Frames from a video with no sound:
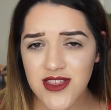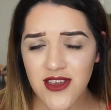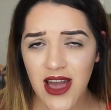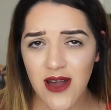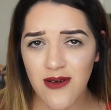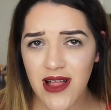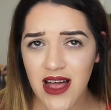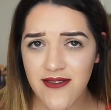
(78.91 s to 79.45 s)
So
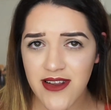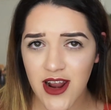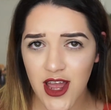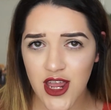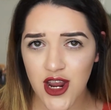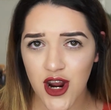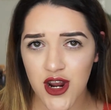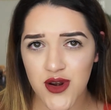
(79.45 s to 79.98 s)
I will have an
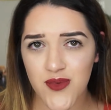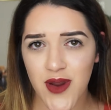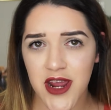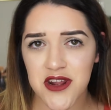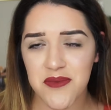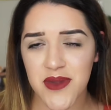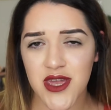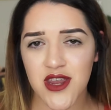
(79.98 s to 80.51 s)
eye card
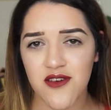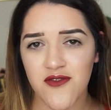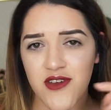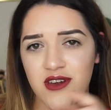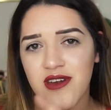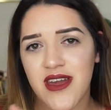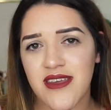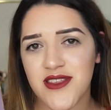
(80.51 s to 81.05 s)
right up here for
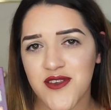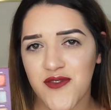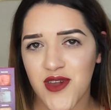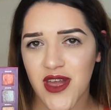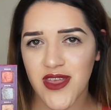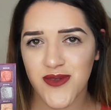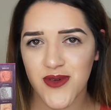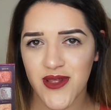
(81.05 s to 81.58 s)
you guys if
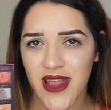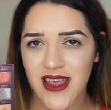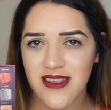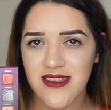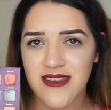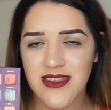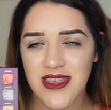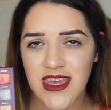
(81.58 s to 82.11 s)
you guys would
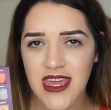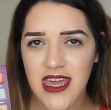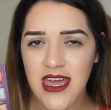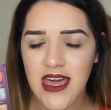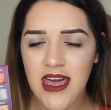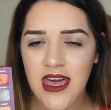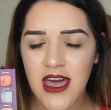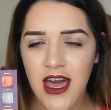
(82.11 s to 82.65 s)
like to
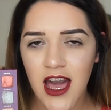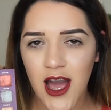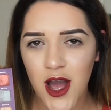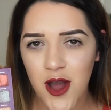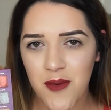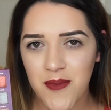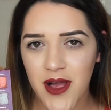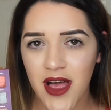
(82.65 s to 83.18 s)
see
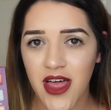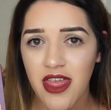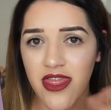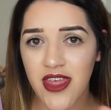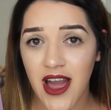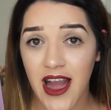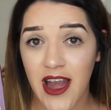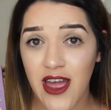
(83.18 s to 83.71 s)
um,
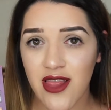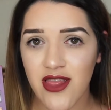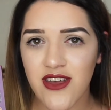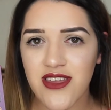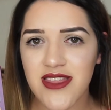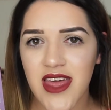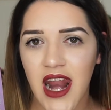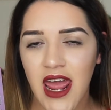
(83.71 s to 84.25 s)
the eye
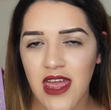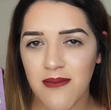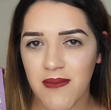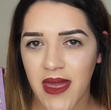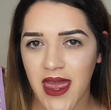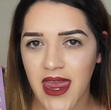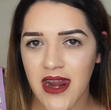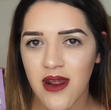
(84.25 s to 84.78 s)
look that I
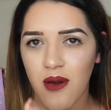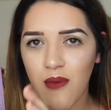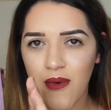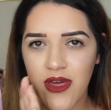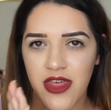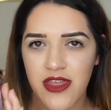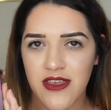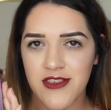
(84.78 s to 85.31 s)
made
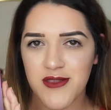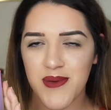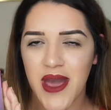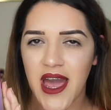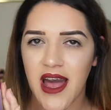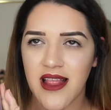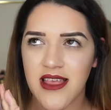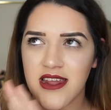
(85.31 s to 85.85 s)
with this
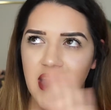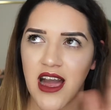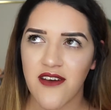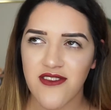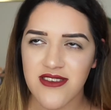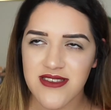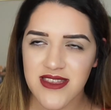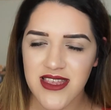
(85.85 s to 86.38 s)
palette.
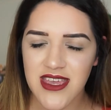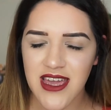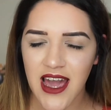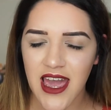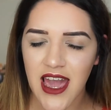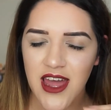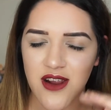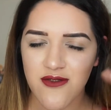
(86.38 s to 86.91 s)
Obviously, I
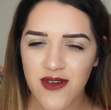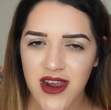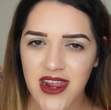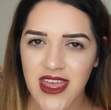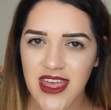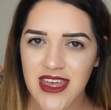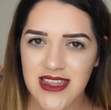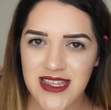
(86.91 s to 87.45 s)
had
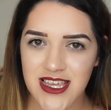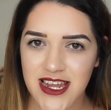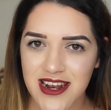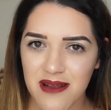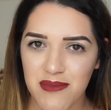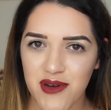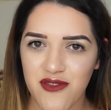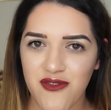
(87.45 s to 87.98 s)
already done
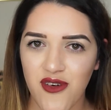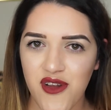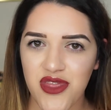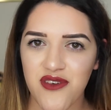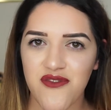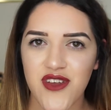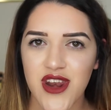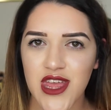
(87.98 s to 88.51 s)
it before
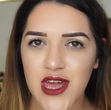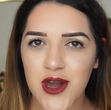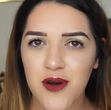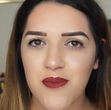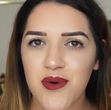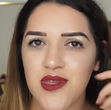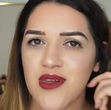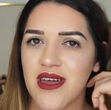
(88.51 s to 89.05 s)
the
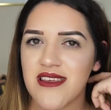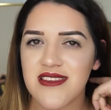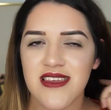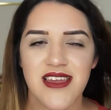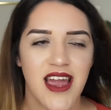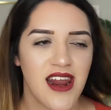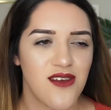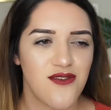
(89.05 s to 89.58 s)
video, but you guys can
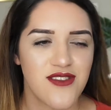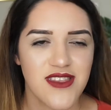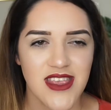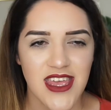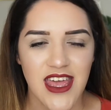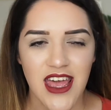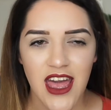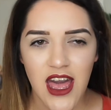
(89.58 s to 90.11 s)
kind of
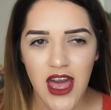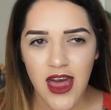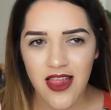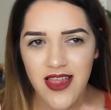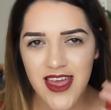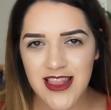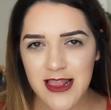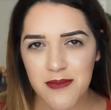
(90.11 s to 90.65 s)
see
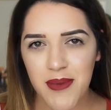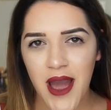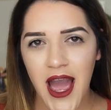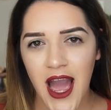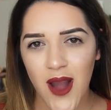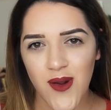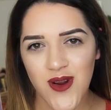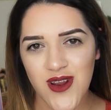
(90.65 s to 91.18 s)
like the
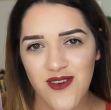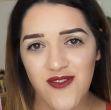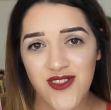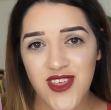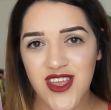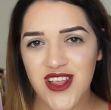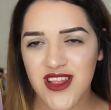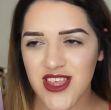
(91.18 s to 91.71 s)
power of
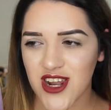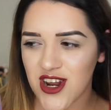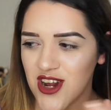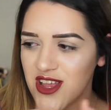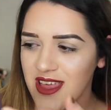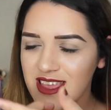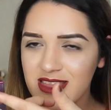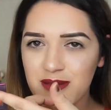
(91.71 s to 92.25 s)
the glitter.
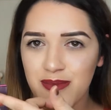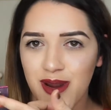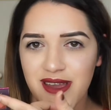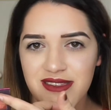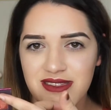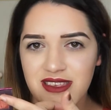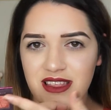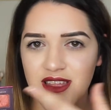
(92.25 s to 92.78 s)
Like the
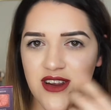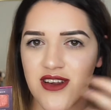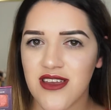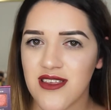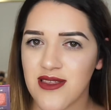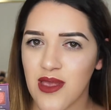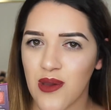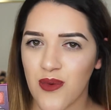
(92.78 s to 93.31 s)
pressed glitter
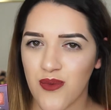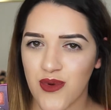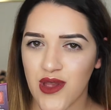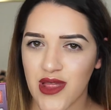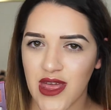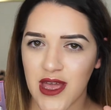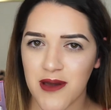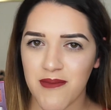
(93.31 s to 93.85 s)
is
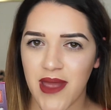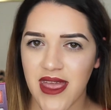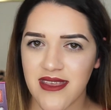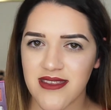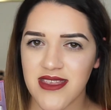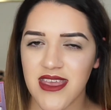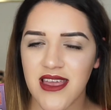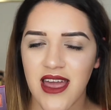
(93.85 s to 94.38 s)
really
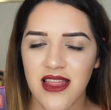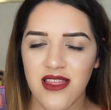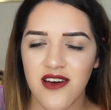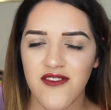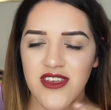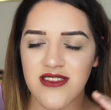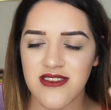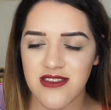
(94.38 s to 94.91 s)
amazing. I
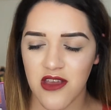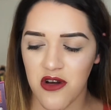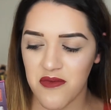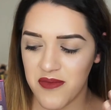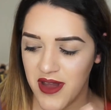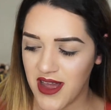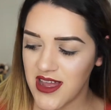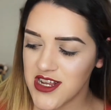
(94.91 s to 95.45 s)
love it so
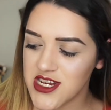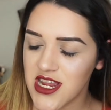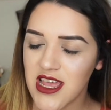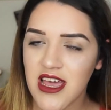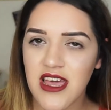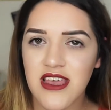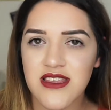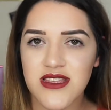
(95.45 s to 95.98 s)
much.
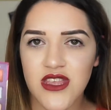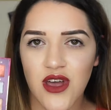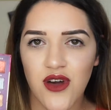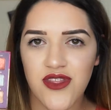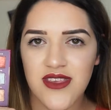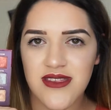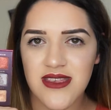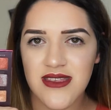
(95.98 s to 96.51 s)

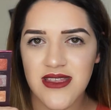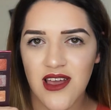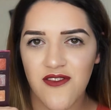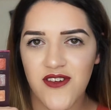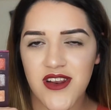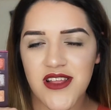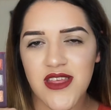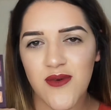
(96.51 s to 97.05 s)
So this is
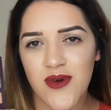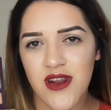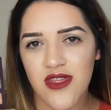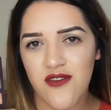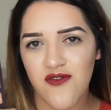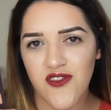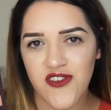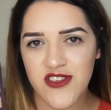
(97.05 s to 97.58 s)
definitely one of
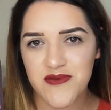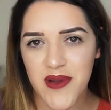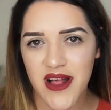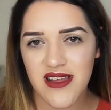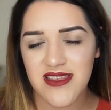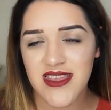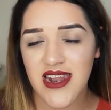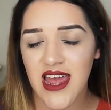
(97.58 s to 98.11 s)
the first
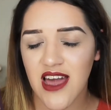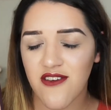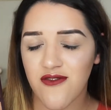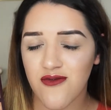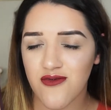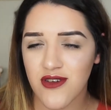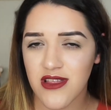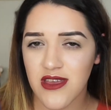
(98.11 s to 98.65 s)
palettes that I
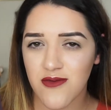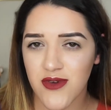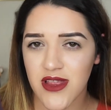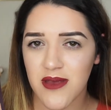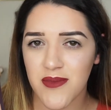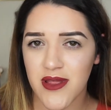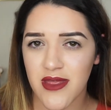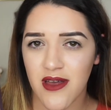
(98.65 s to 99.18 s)
have really,
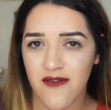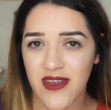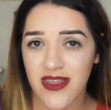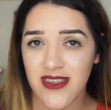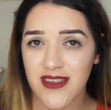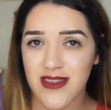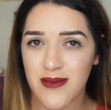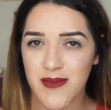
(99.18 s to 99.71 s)
really been loving
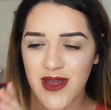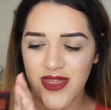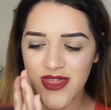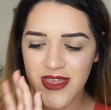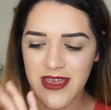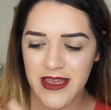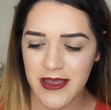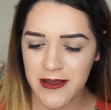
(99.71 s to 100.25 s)
this month.